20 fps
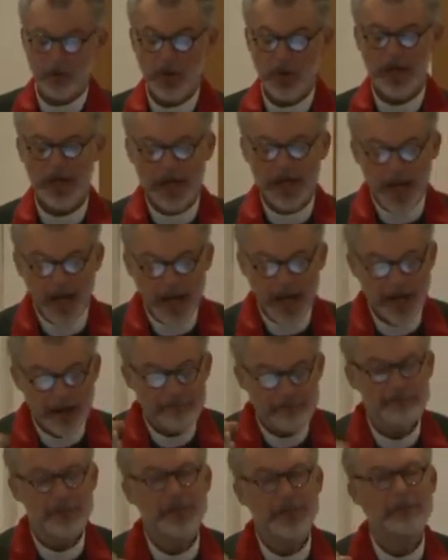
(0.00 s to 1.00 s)
we
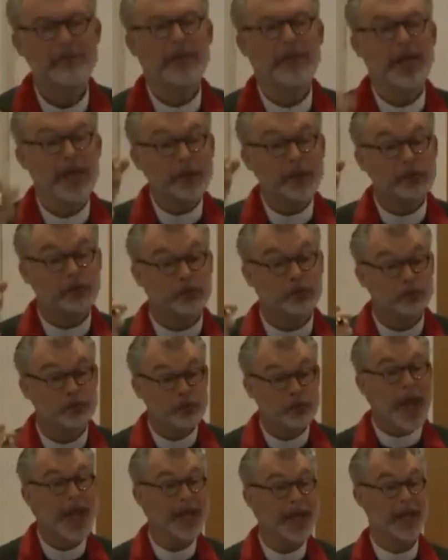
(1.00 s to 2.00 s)
have been made
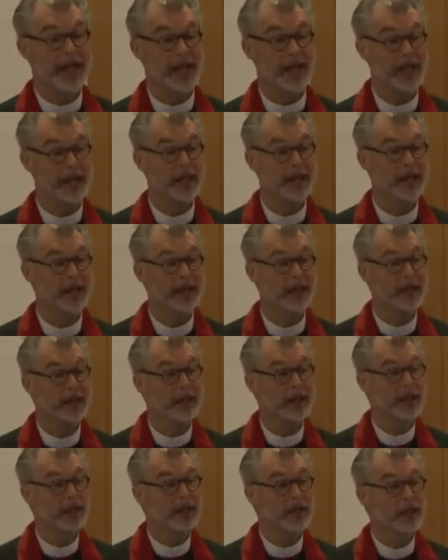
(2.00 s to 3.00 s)
ready
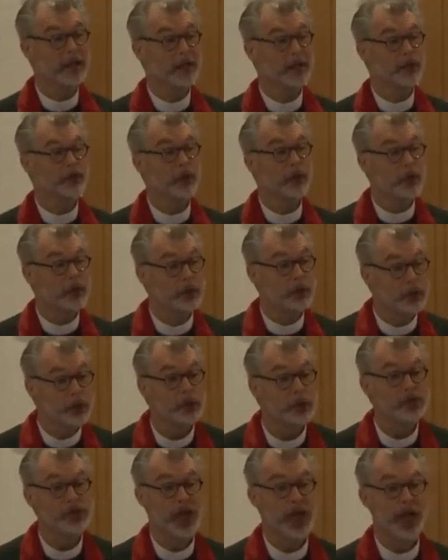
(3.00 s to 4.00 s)
for
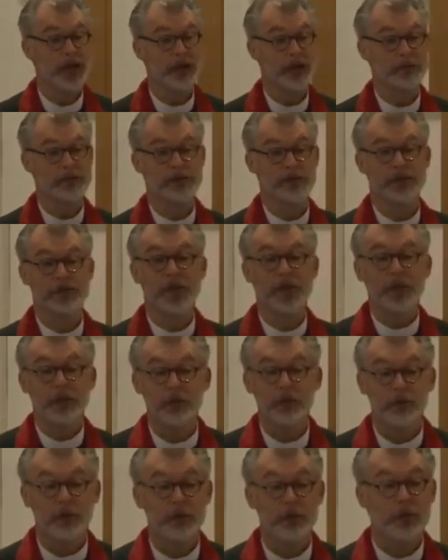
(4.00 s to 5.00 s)
new challenges,
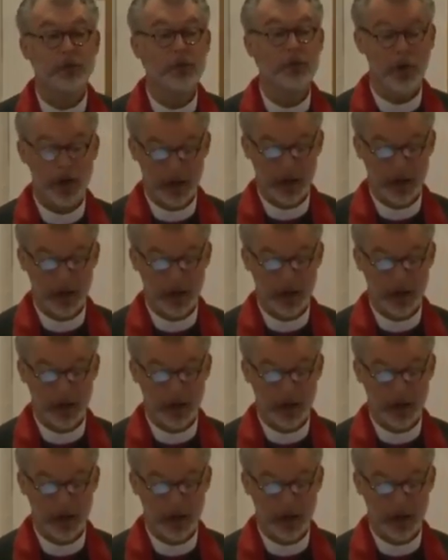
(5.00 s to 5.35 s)
new